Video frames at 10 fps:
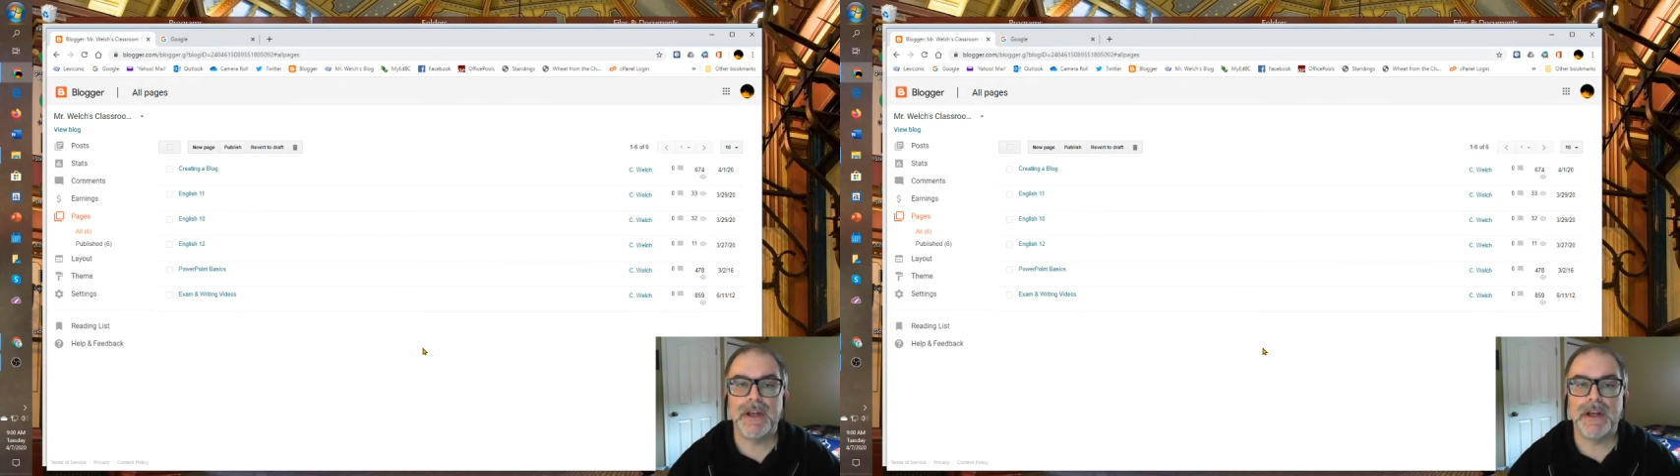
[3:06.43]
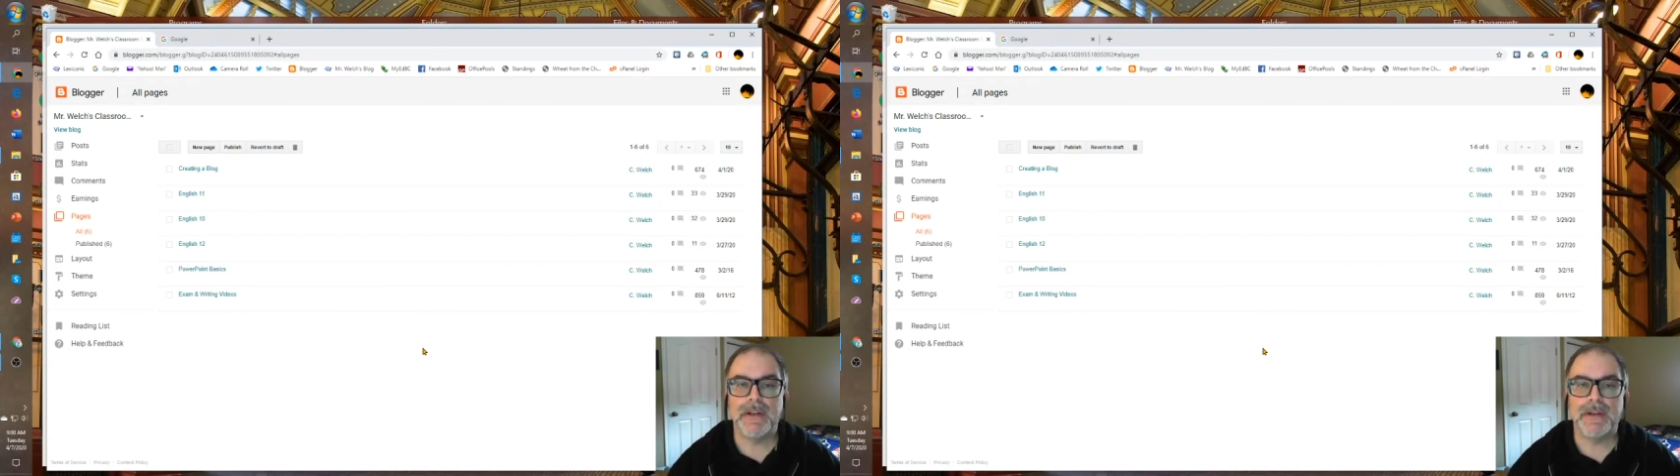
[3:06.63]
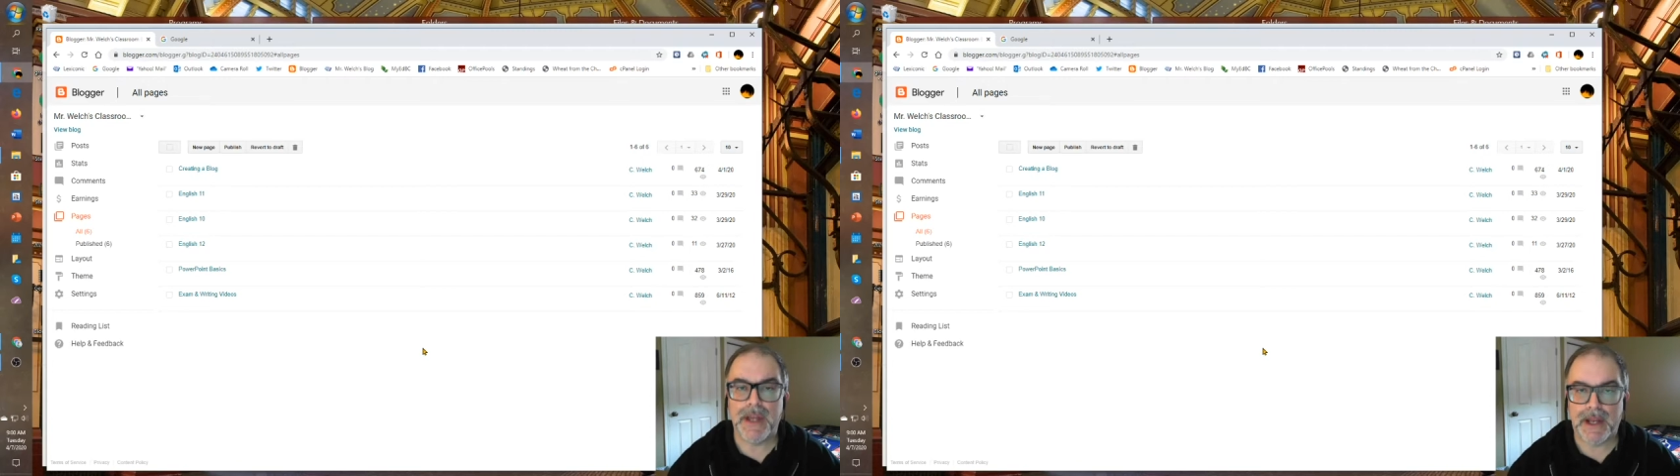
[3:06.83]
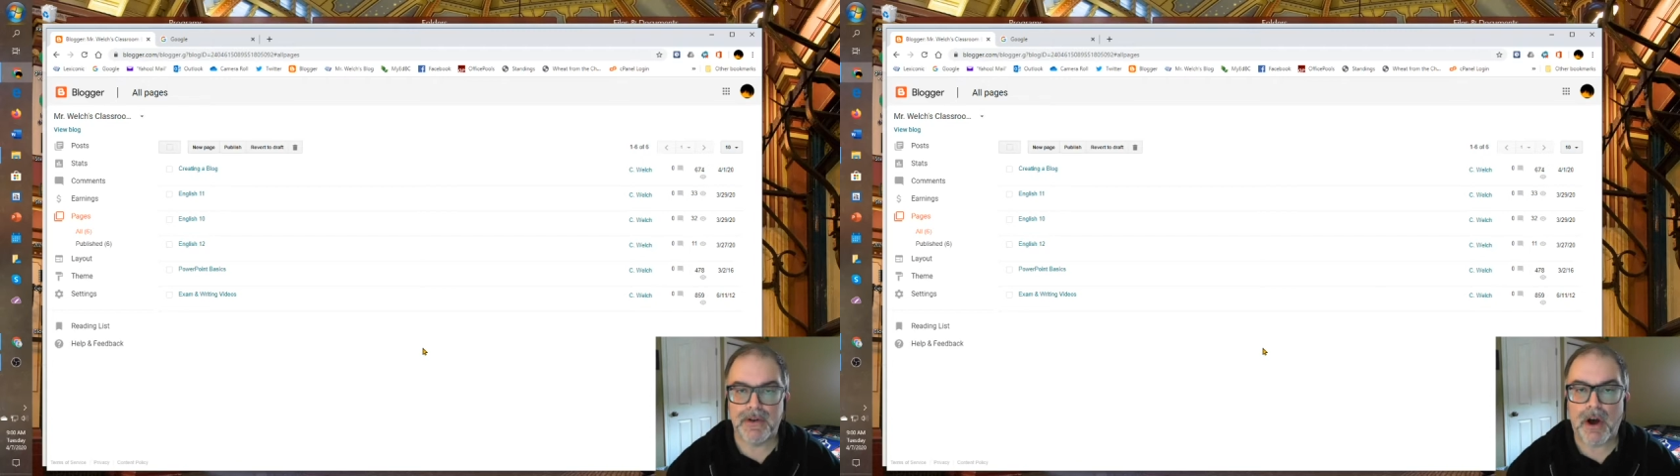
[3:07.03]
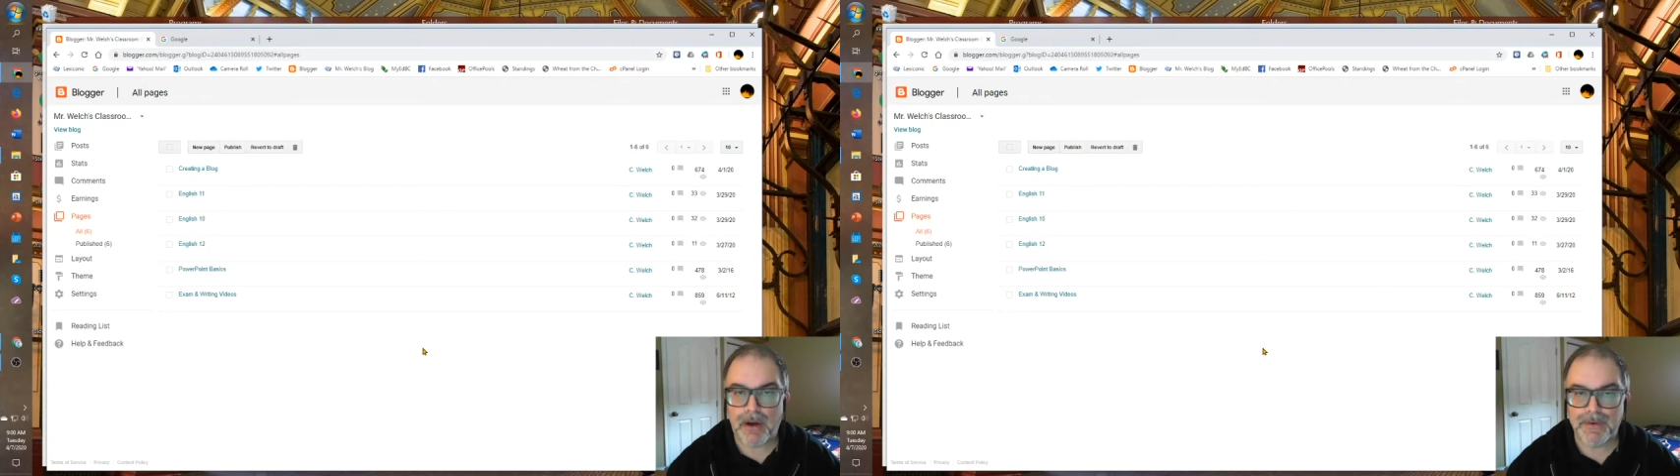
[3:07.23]
can then
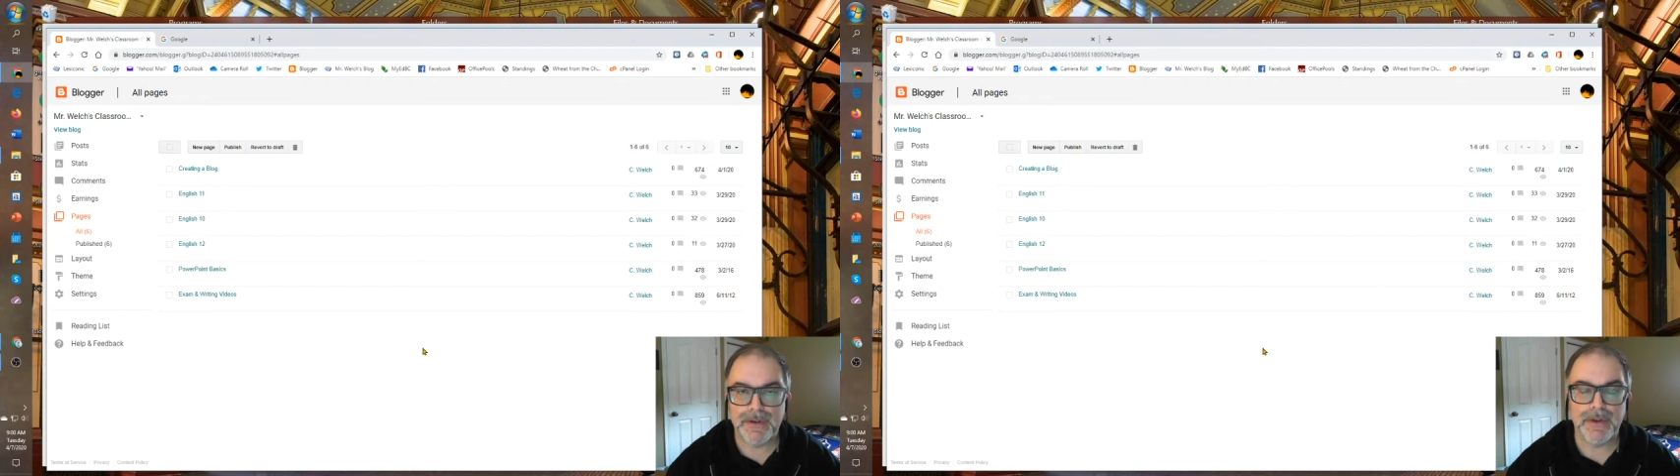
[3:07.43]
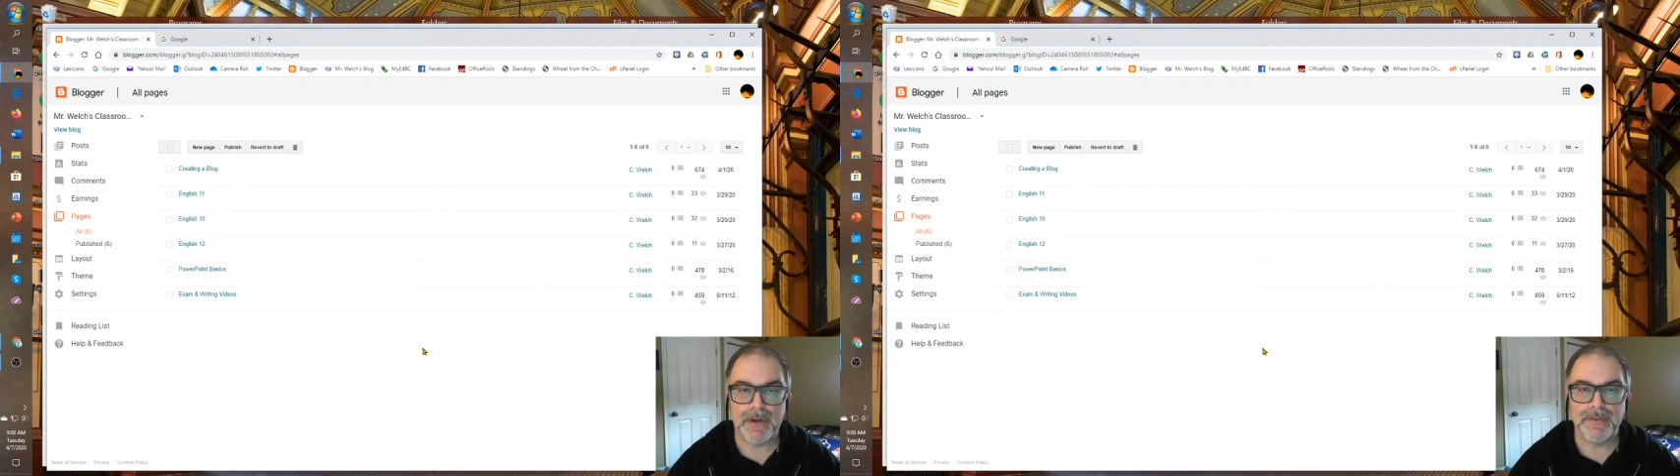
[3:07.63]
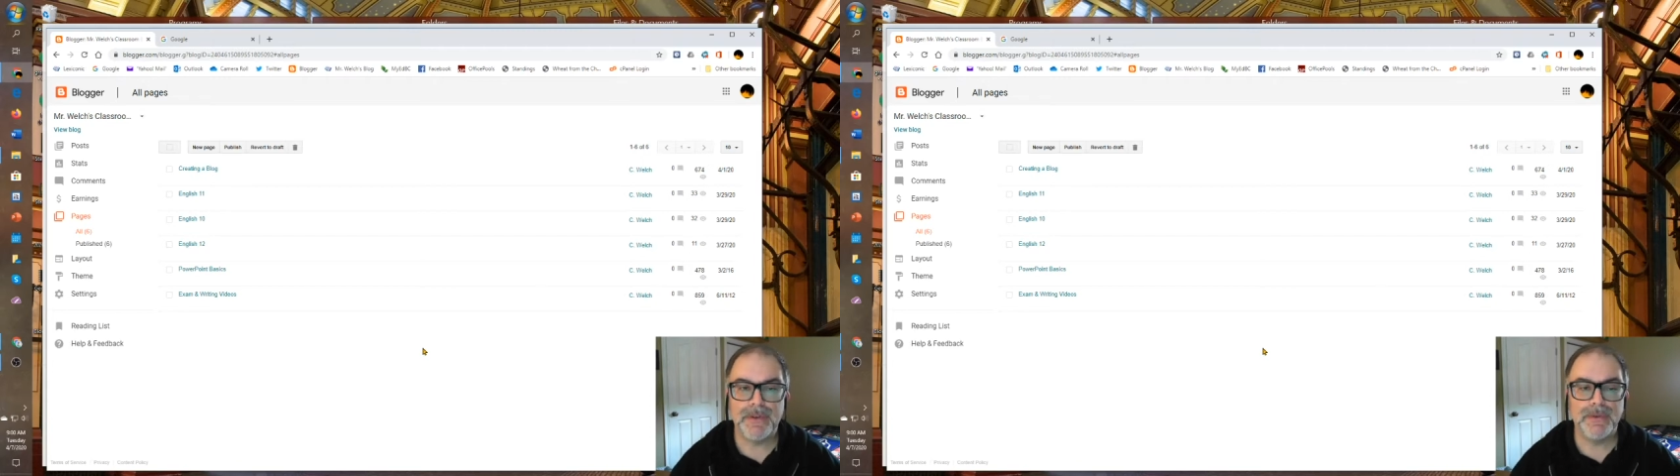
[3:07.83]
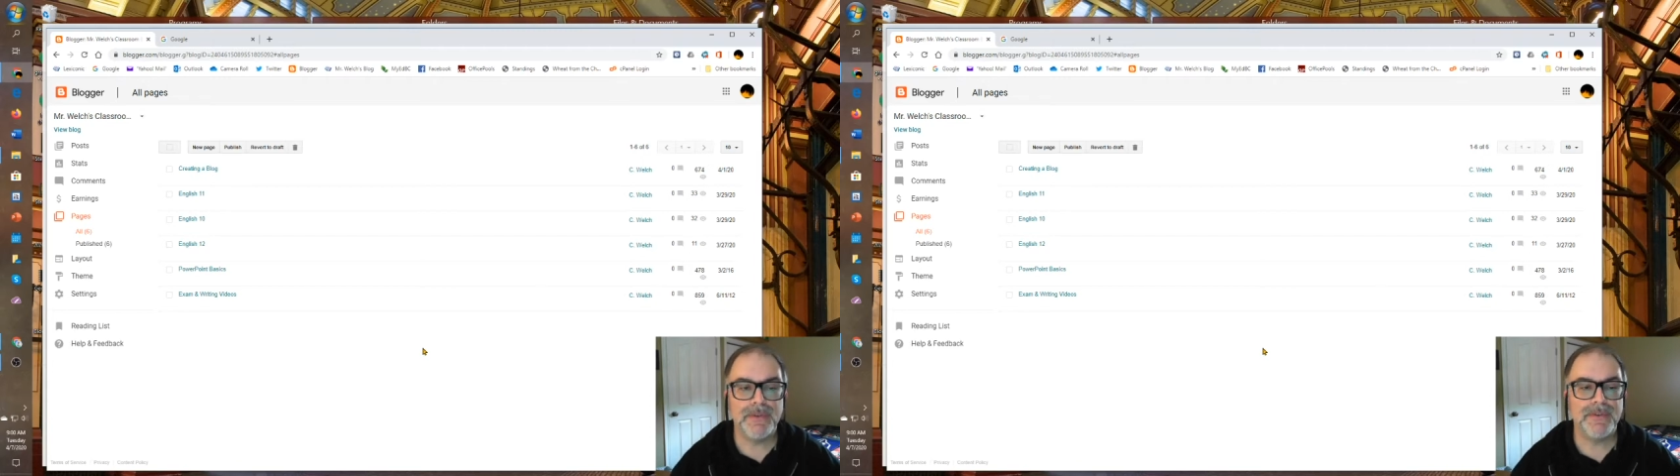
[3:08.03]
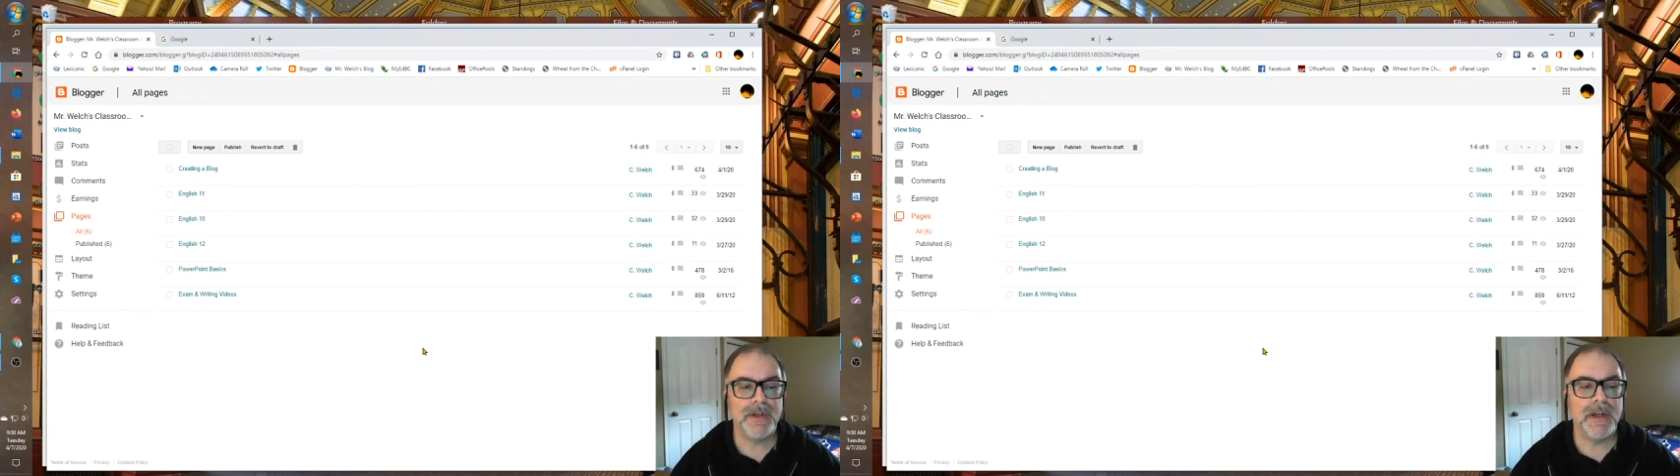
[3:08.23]
offer to their
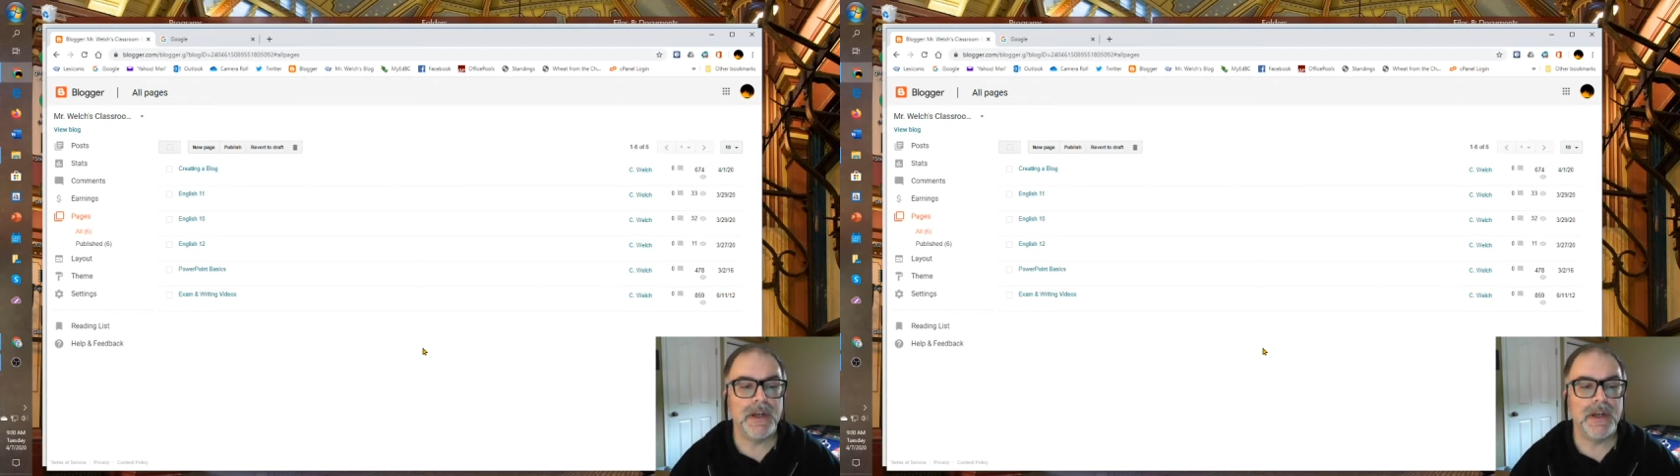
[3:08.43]
students,